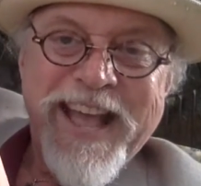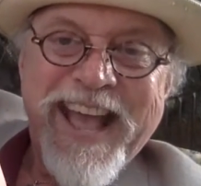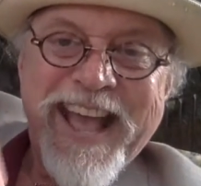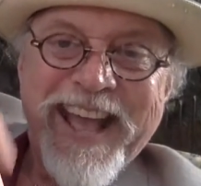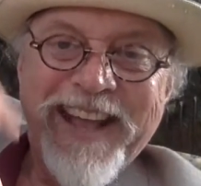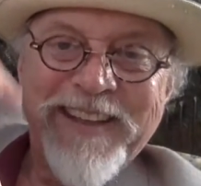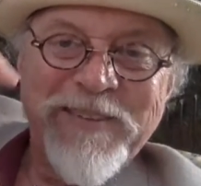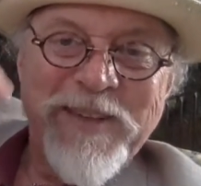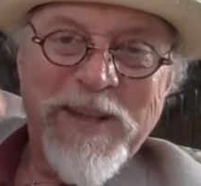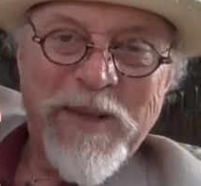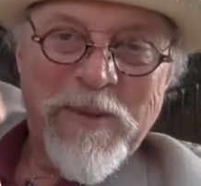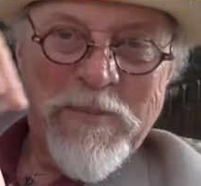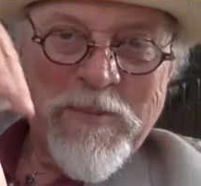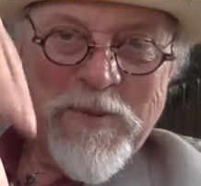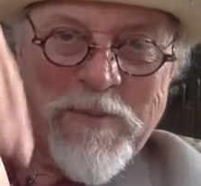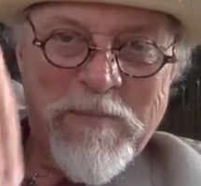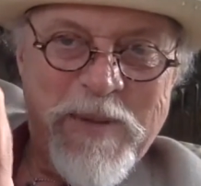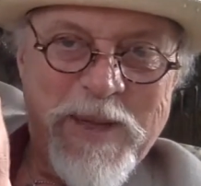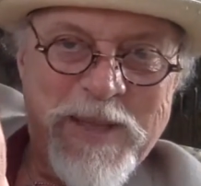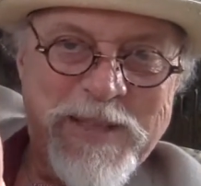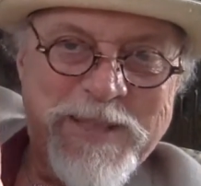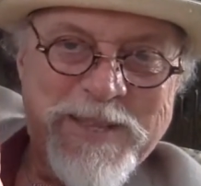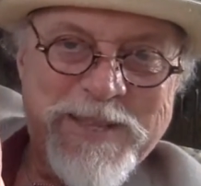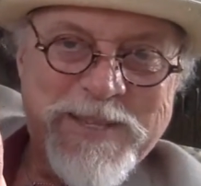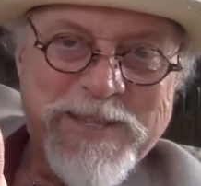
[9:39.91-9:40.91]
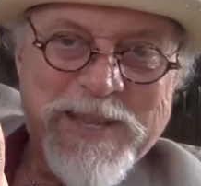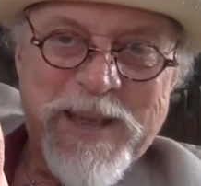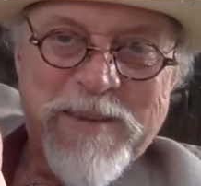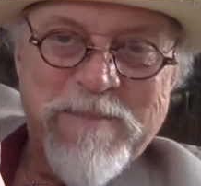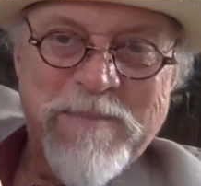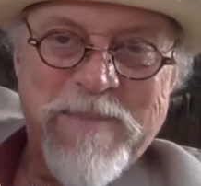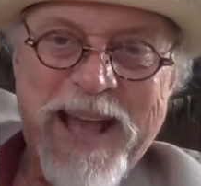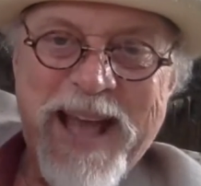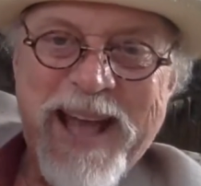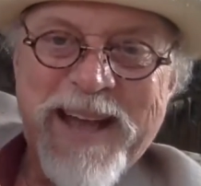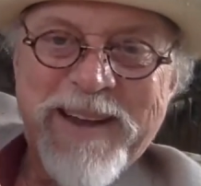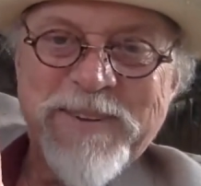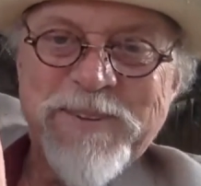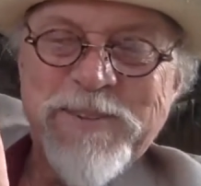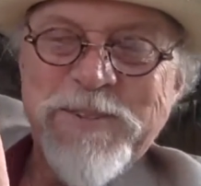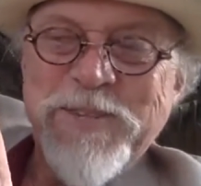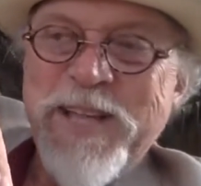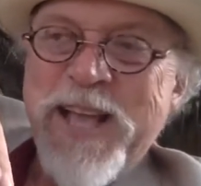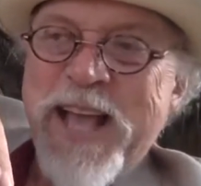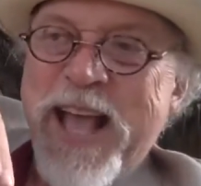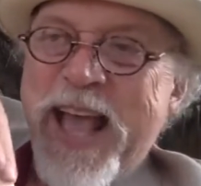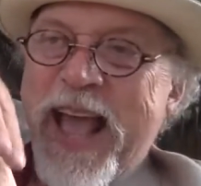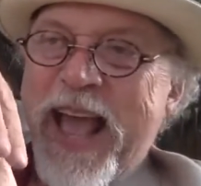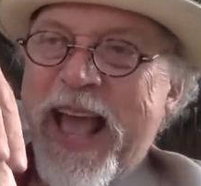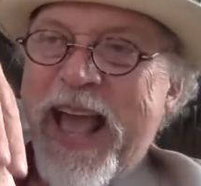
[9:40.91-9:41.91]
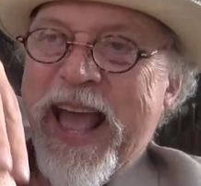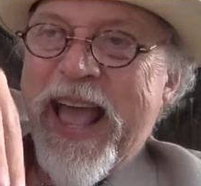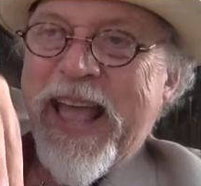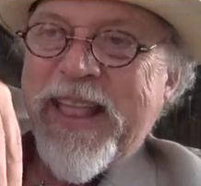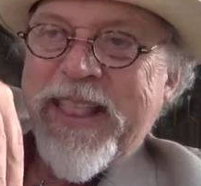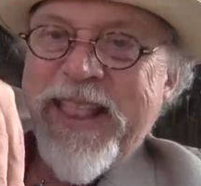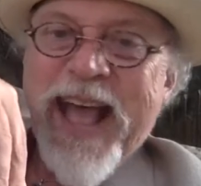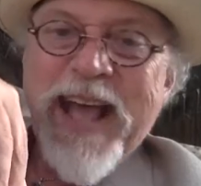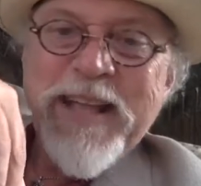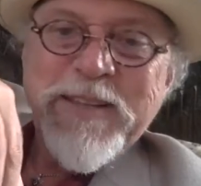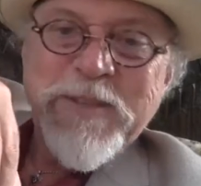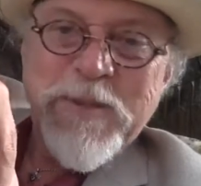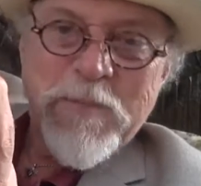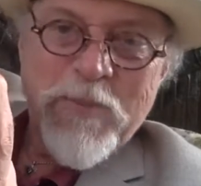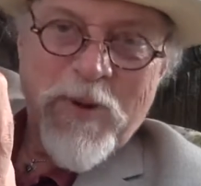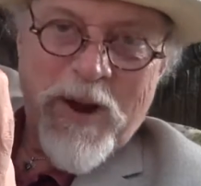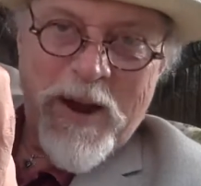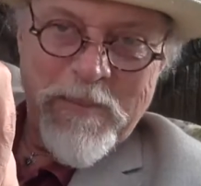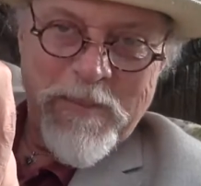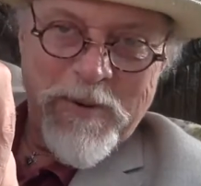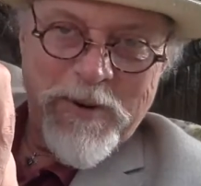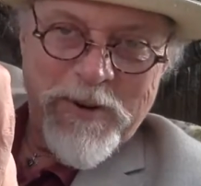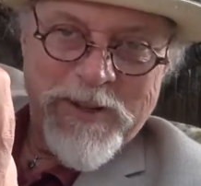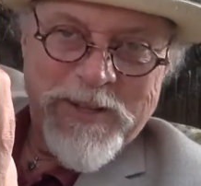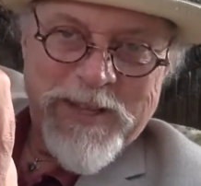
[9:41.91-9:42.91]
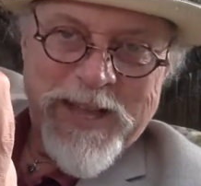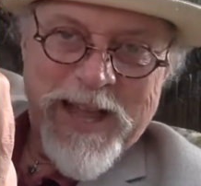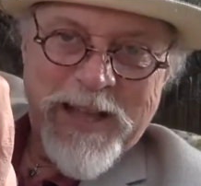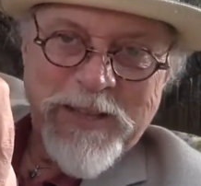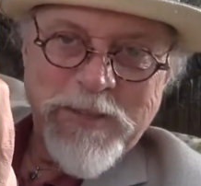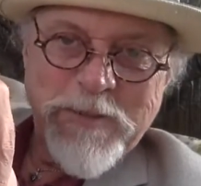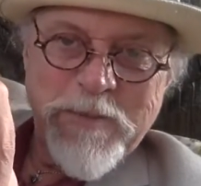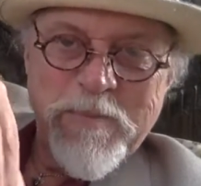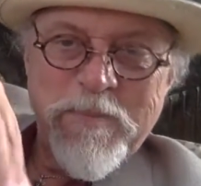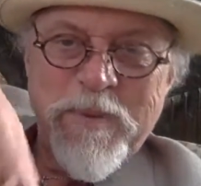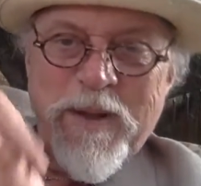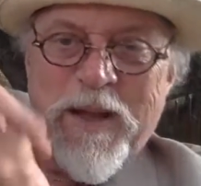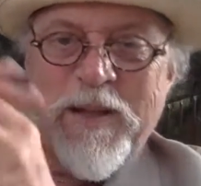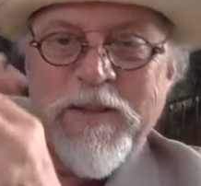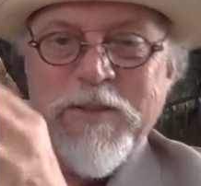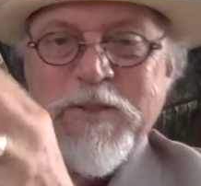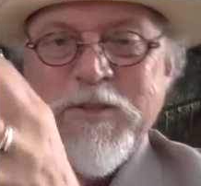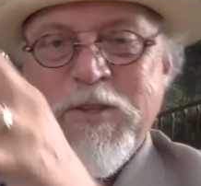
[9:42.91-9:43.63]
and they repeat the same patterns, and that's a primary attachment bond.